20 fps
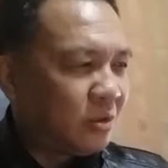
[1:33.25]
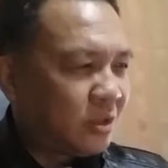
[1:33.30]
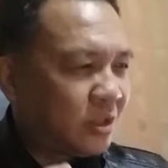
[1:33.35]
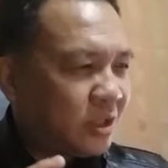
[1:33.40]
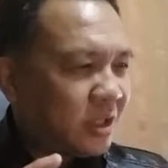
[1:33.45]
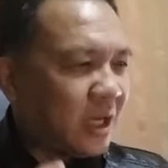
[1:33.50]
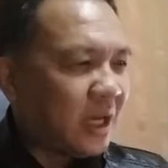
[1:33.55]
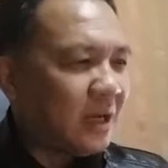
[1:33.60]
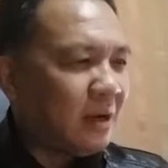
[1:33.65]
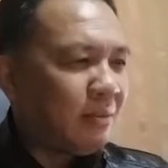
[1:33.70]

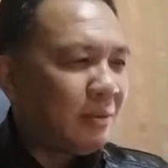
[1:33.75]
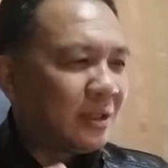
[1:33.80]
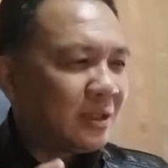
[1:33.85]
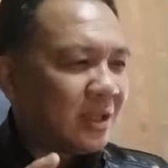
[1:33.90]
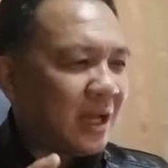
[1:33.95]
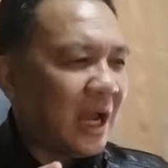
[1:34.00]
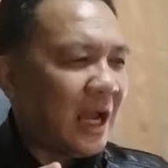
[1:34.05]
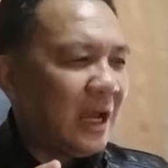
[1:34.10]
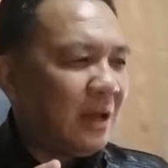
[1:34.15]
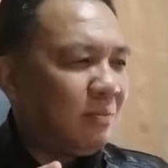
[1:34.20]
set up a
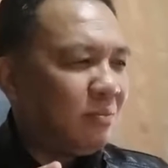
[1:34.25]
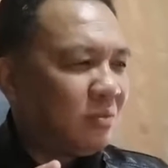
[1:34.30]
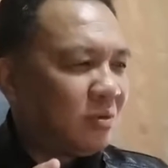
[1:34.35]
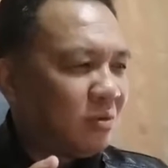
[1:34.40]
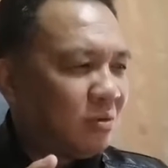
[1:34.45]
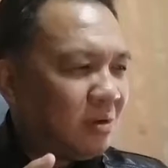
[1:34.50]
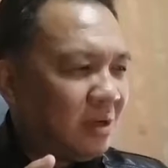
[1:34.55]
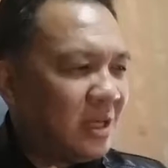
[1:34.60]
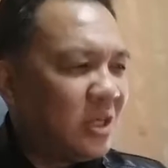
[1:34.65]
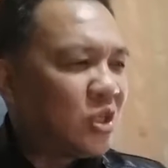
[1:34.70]
time
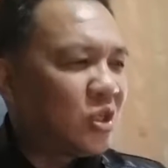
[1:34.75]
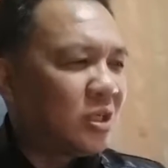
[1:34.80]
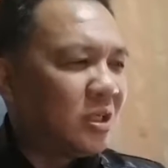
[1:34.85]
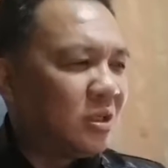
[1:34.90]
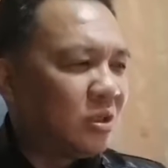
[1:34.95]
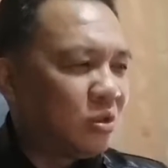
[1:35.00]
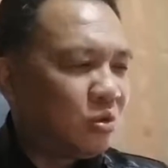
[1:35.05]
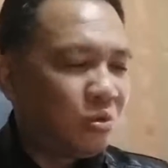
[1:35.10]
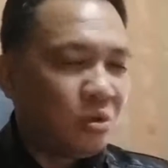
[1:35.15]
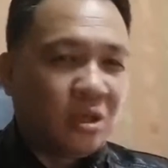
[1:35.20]
to
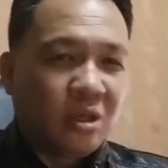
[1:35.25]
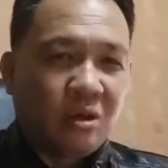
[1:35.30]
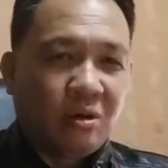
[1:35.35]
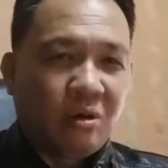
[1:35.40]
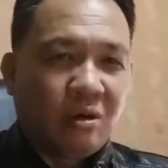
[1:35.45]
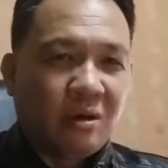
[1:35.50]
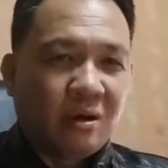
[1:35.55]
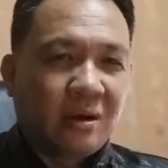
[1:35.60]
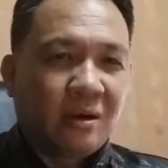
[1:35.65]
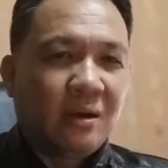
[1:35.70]
listen to
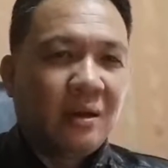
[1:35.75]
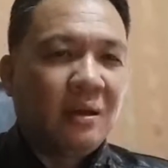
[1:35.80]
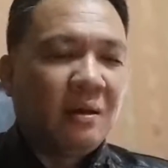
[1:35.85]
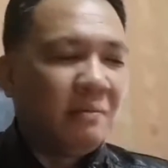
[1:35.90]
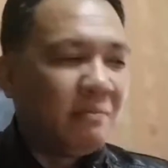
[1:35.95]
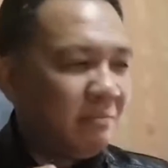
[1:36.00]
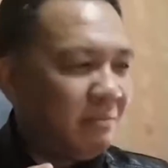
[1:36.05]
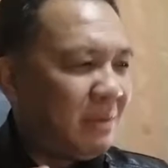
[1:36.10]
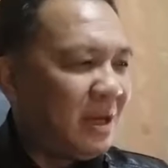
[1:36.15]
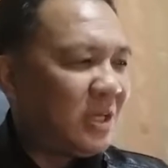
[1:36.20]
your
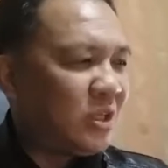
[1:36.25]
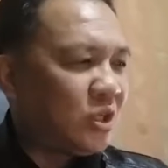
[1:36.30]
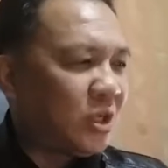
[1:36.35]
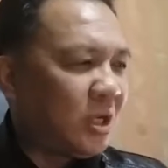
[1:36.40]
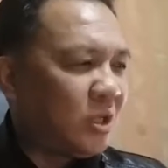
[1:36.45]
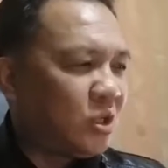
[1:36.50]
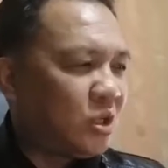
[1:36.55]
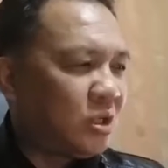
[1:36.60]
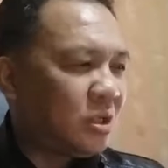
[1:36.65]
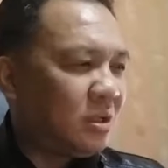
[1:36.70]

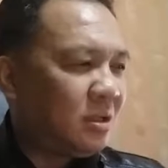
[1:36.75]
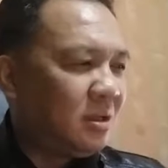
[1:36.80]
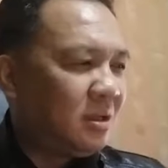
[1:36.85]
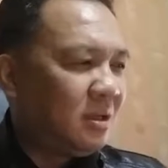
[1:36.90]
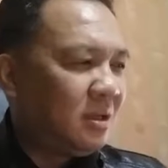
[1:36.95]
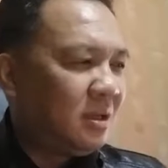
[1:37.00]
message